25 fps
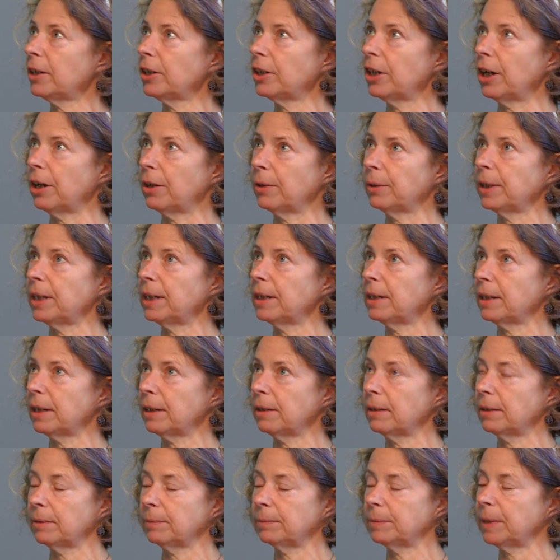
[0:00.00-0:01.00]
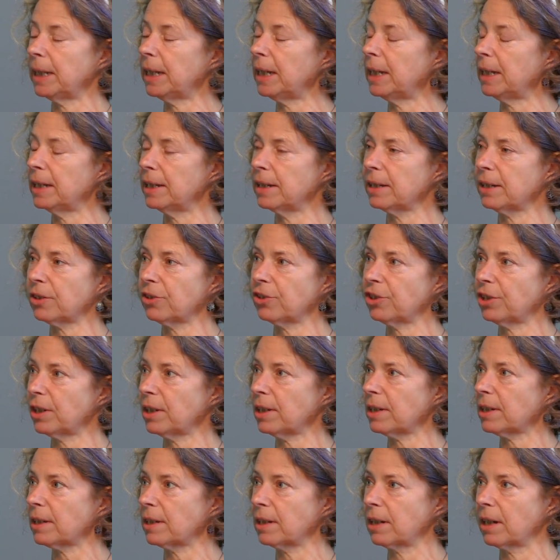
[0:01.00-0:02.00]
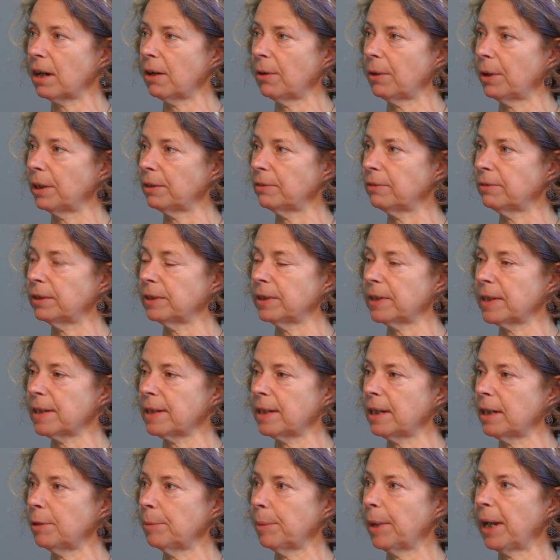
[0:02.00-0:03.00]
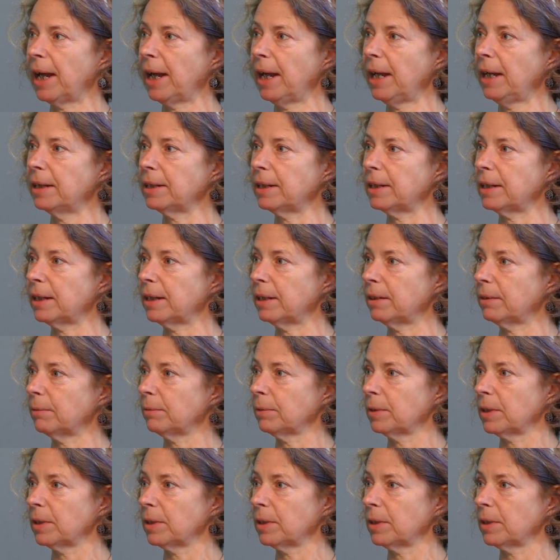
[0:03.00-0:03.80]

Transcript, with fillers: you know, he is just going full steam ahead to.